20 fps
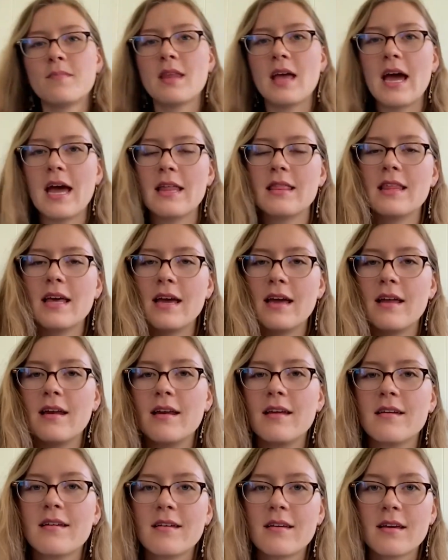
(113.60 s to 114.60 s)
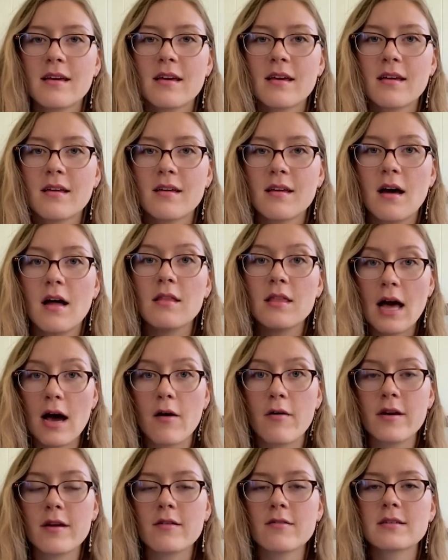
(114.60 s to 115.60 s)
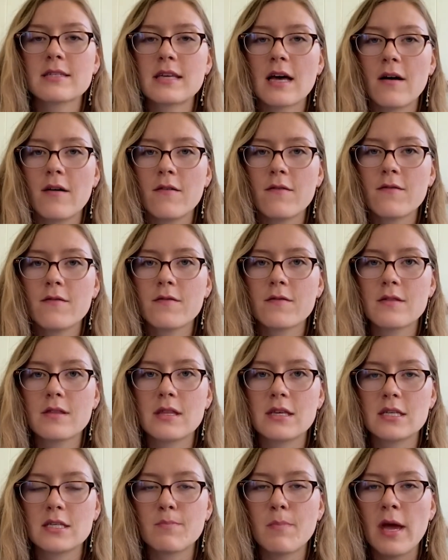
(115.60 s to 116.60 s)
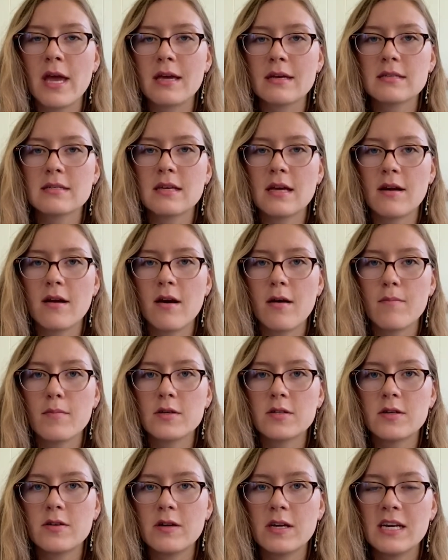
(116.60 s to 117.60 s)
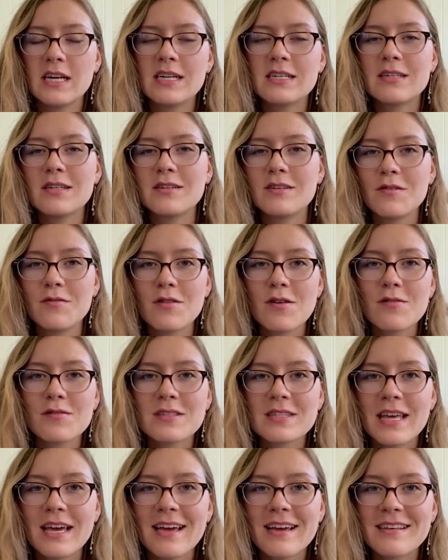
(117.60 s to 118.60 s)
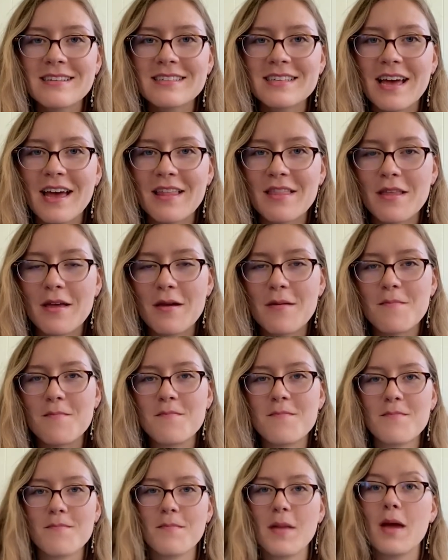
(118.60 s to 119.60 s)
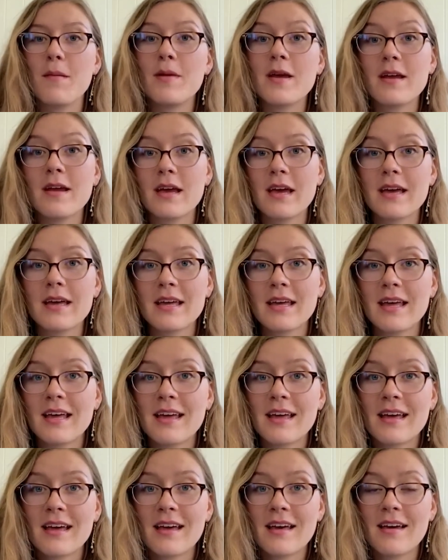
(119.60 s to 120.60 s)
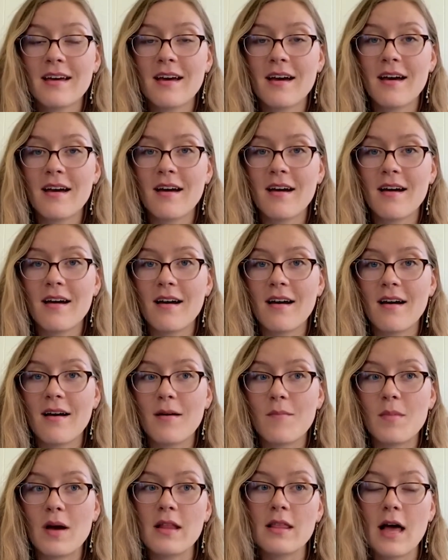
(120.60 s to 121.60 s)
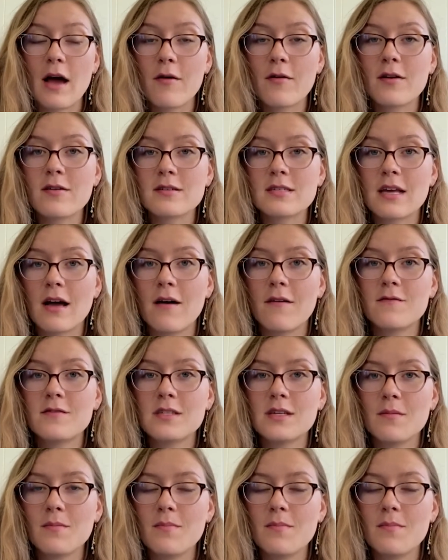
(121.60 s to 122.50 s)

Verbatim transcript: And then allowing yourself the space and opportunity to do those things, and then maybe allowing yourself to